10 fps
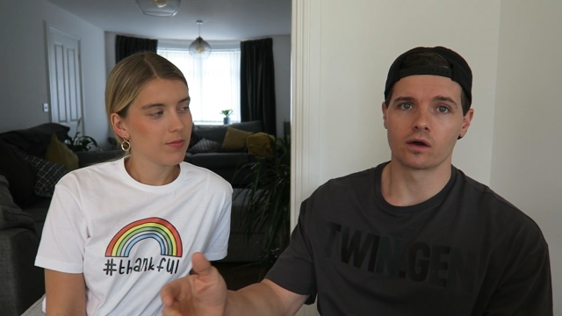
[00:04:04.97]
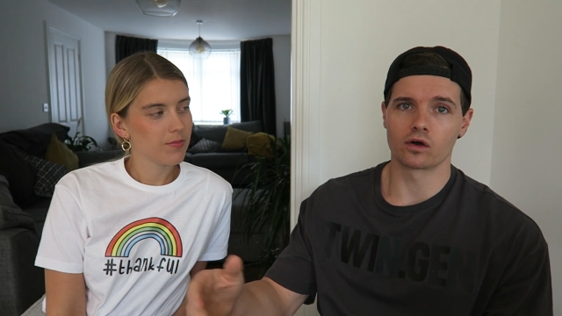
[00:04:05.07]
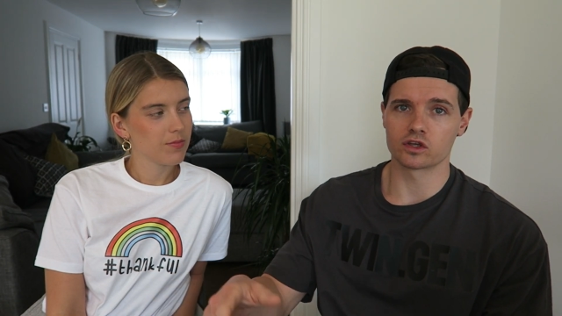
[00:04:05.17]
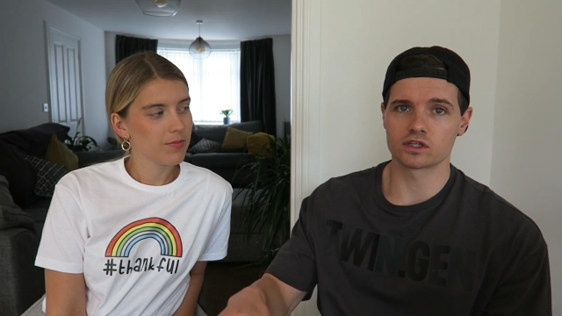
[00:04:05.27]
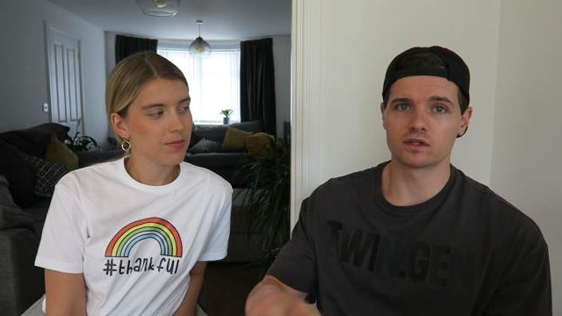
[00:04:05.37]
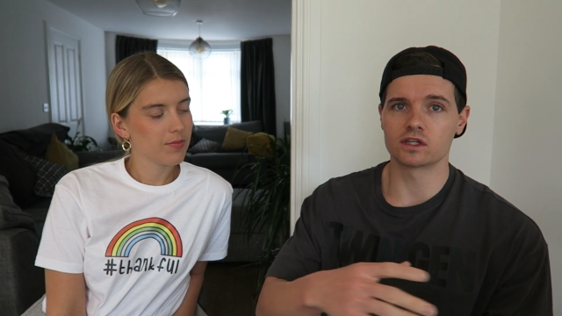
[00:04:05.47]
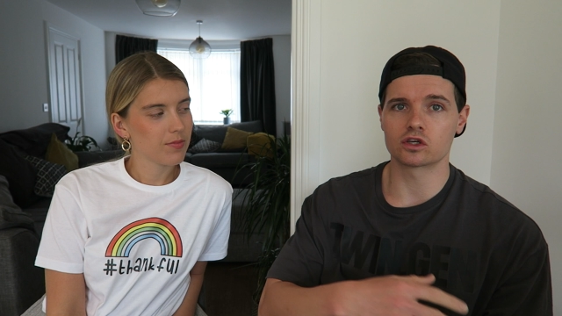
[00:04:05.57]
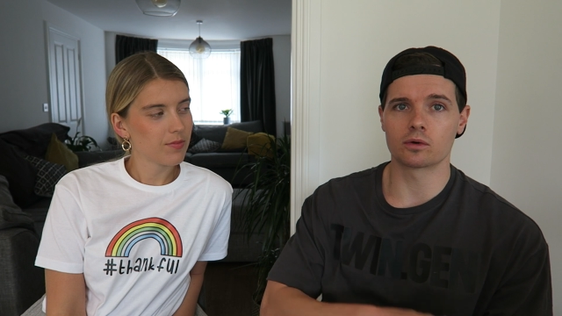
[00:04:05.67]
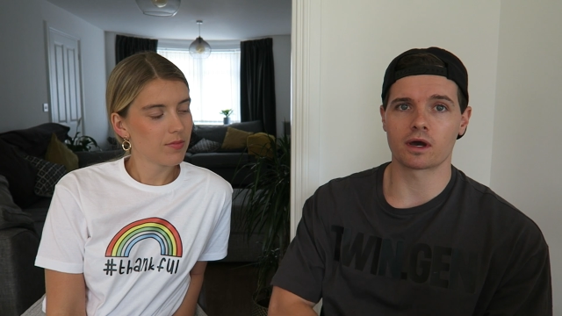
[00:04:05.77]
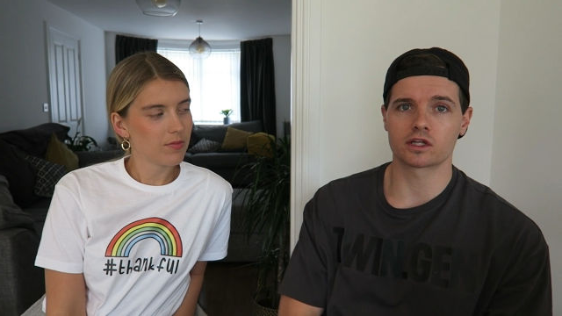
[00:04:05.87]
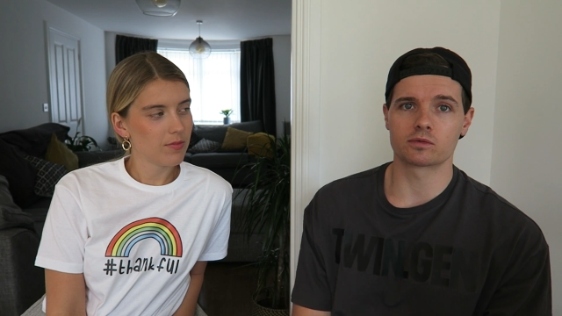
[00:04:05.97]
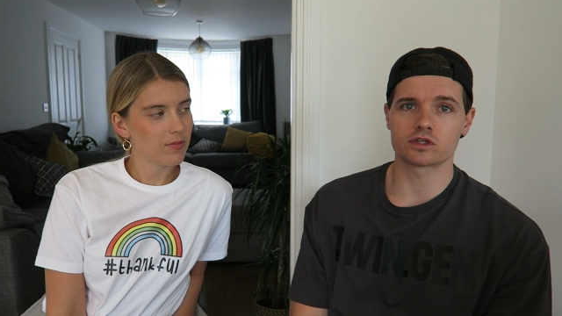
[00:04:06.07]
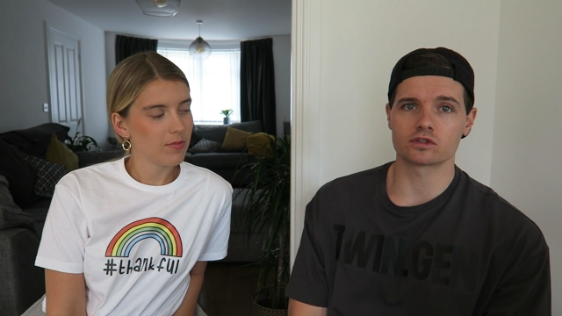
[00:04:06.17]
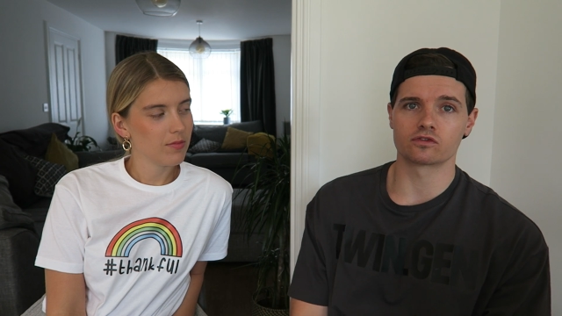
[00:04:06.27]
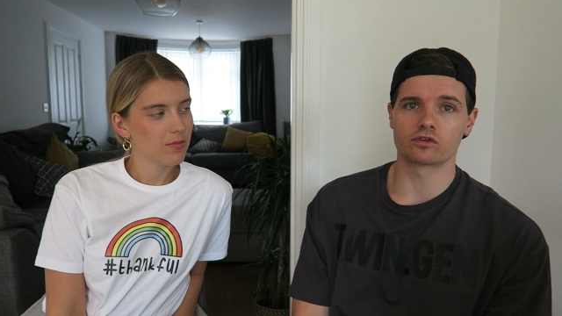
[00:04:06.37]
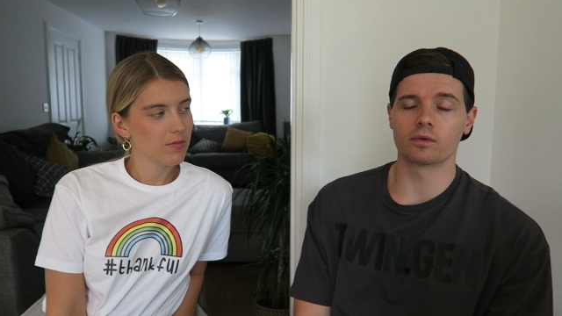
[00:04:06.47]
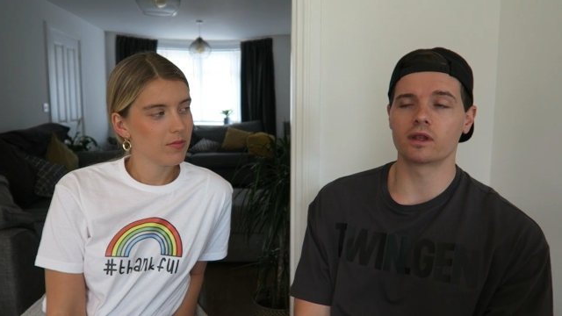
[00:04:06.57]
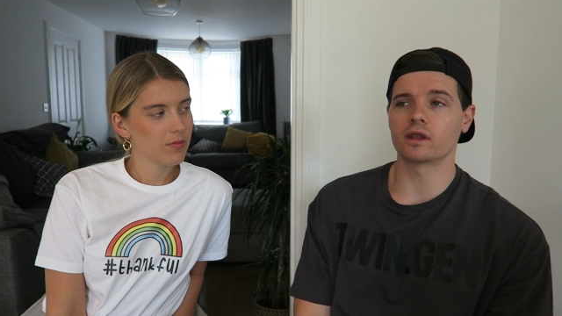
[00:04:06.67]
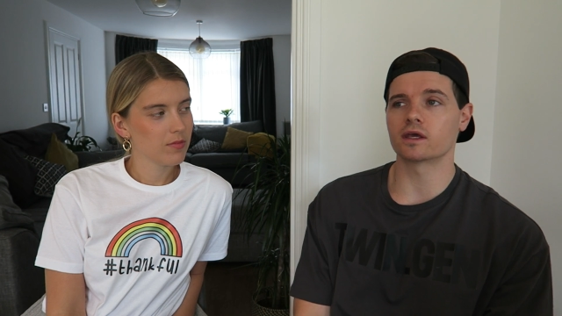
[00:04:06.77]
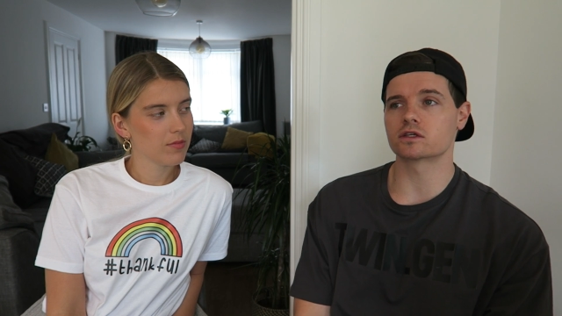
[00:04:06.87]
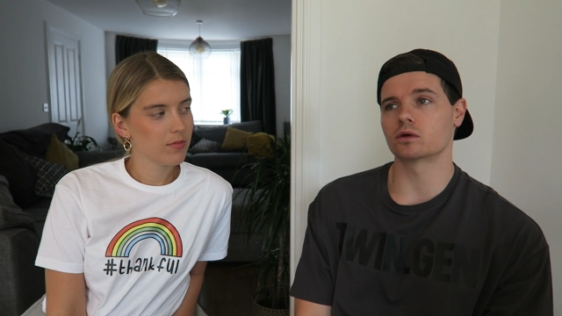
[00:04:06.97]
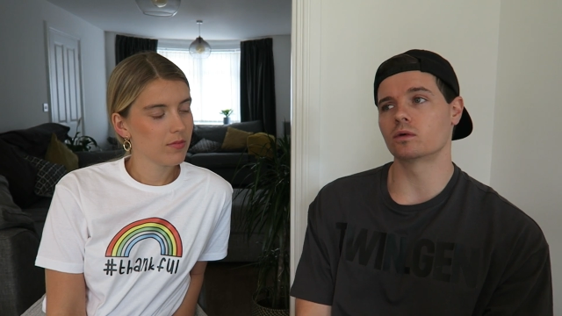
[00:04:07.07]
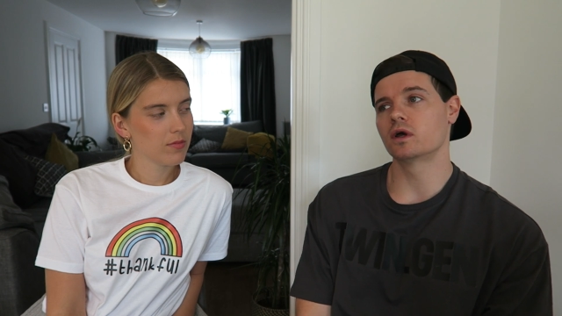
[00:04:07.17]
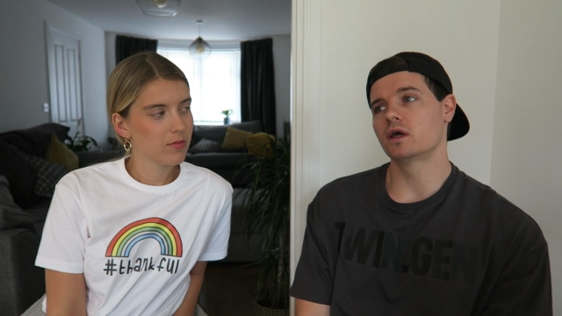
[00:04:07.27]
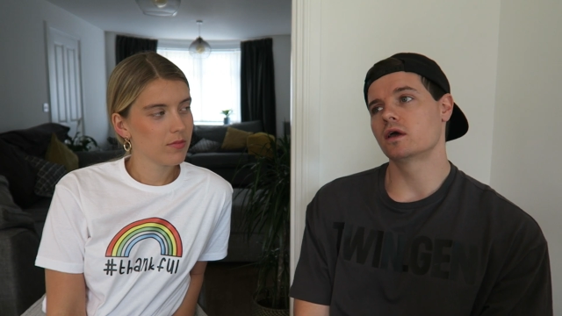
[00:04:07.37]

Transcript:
Speaker 1: on a Sunday to go back to Bristol for a Monday. So